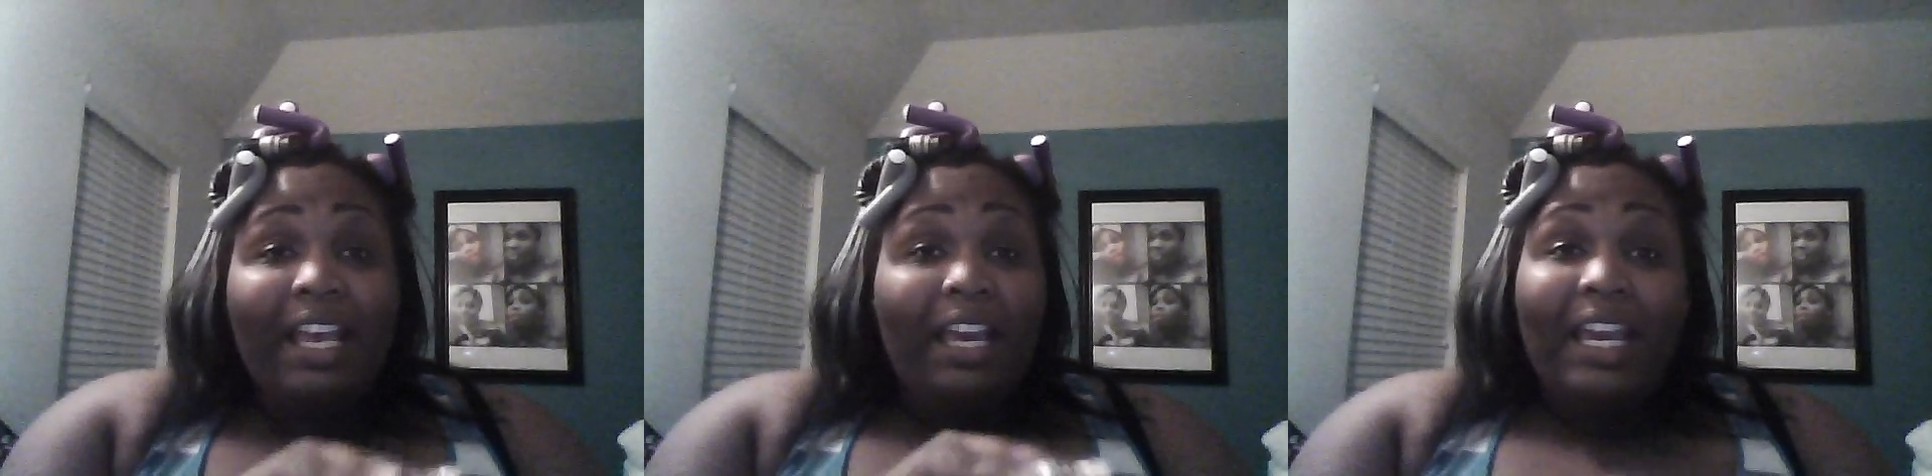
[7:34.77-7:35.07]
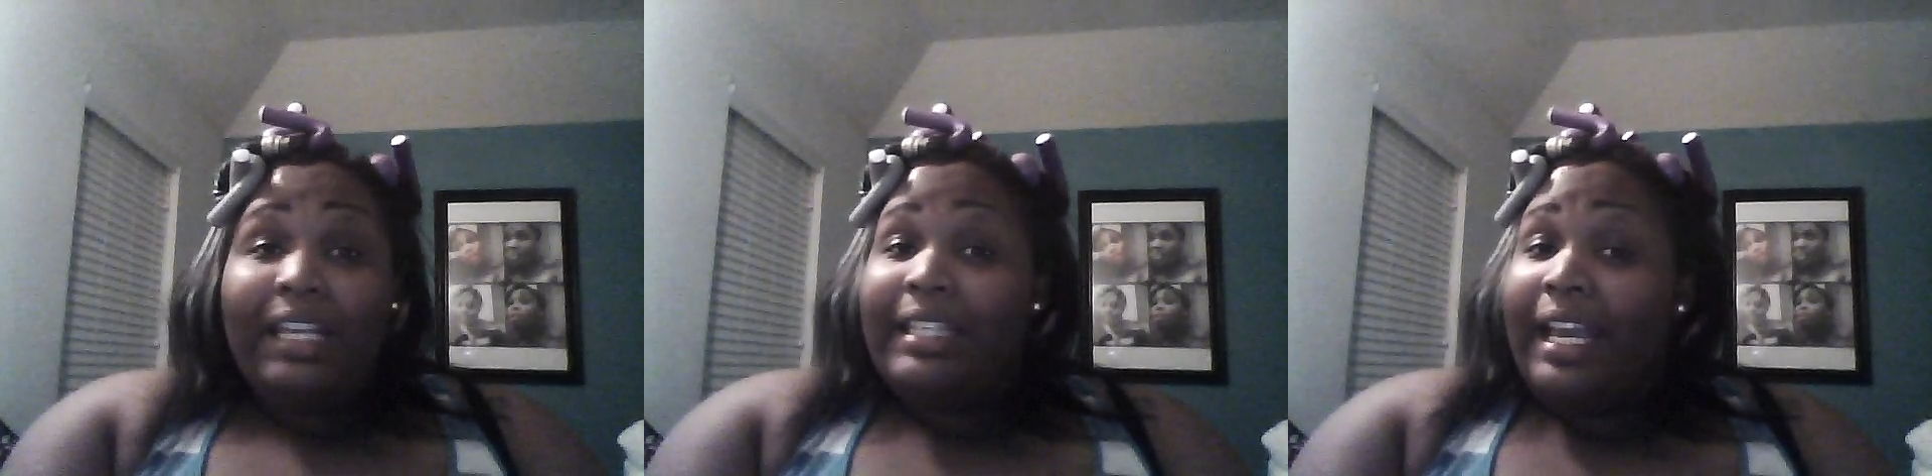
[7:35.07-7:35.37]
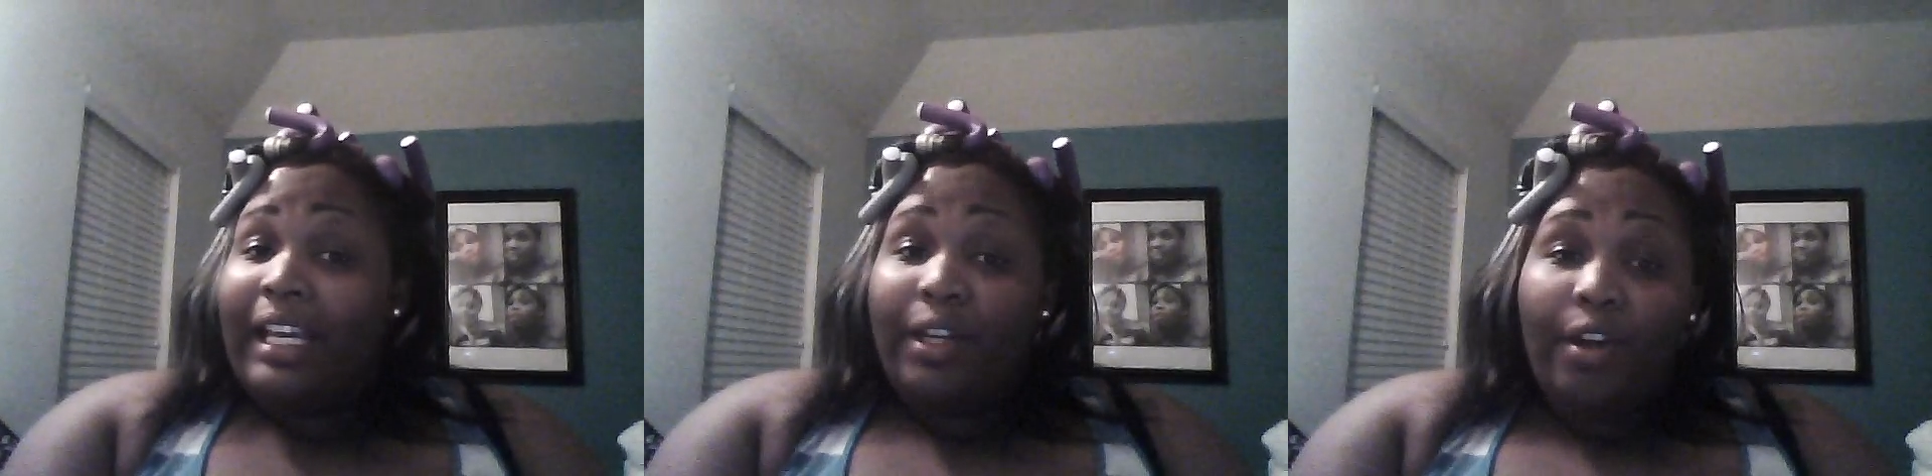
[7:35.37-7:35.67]
he's
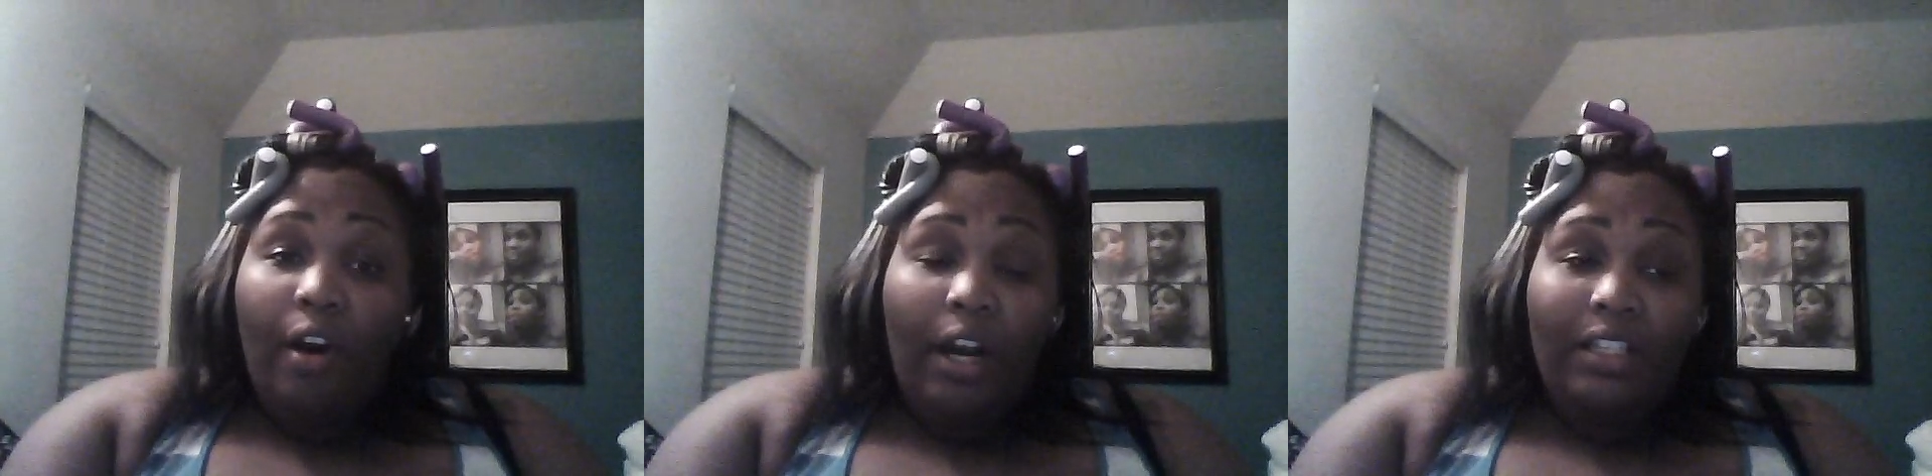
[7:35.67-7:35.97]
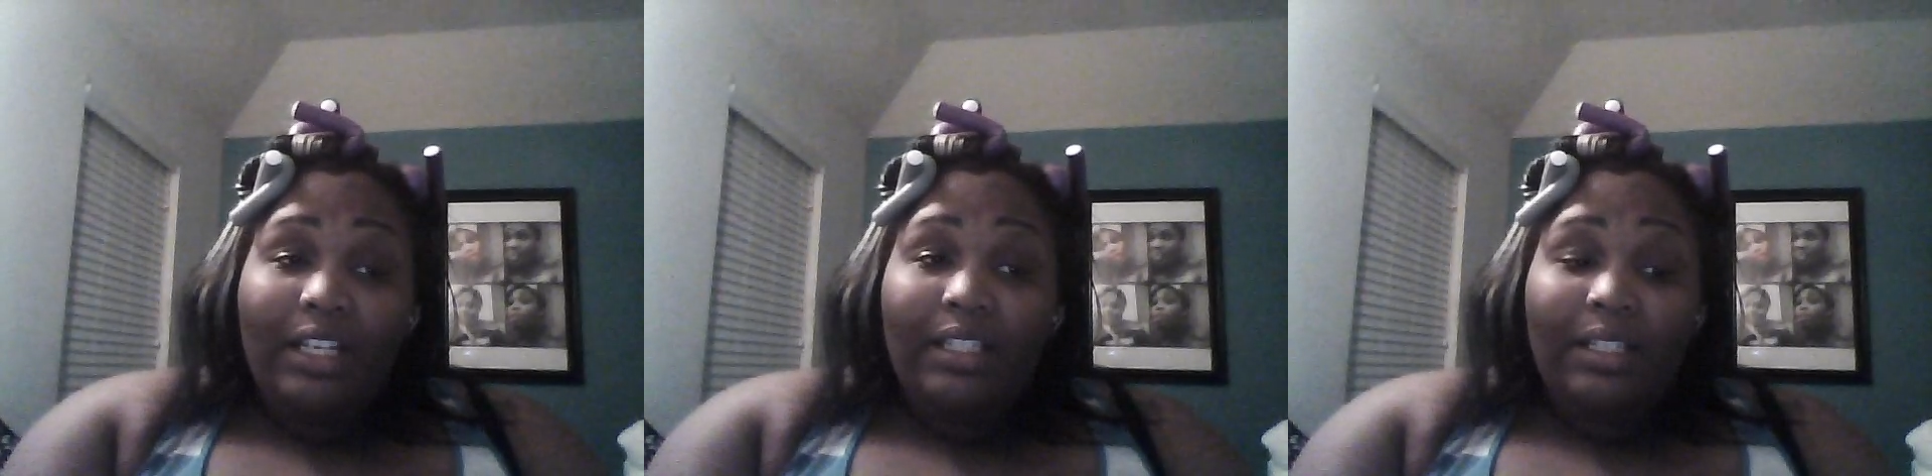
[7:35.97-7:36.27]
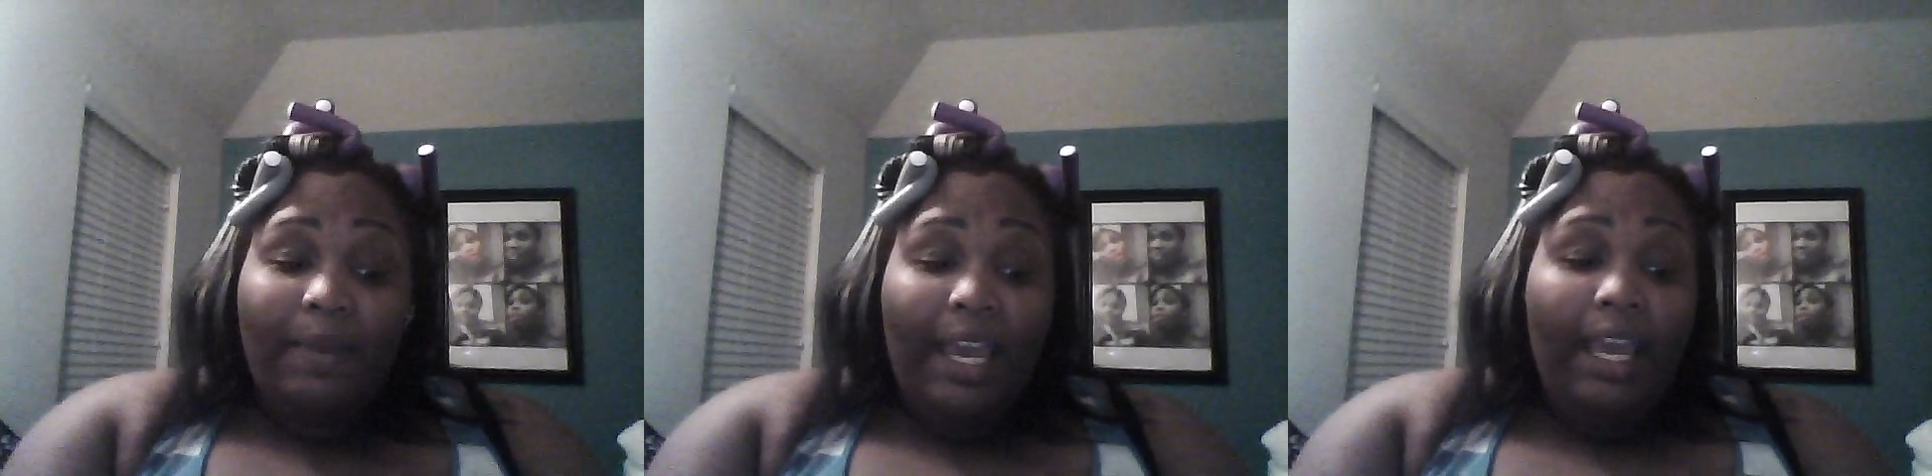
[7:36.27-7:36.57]
taking it hard, just as
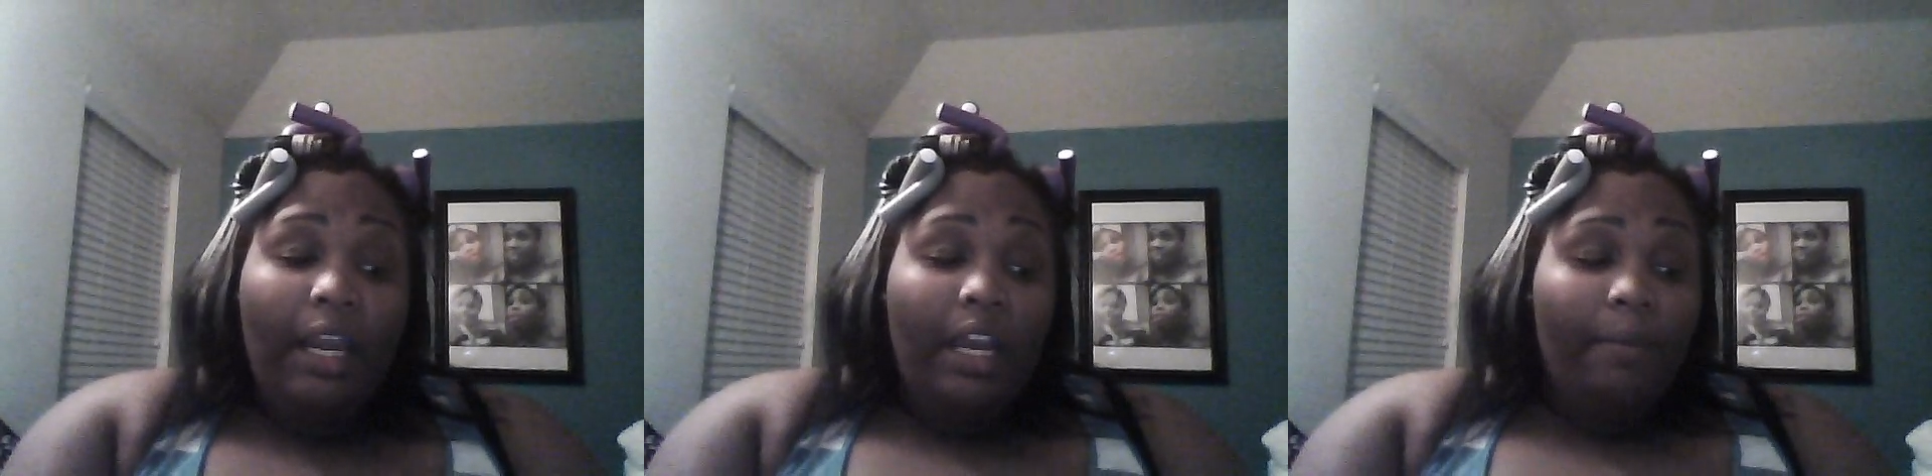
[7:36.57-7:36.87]
bad.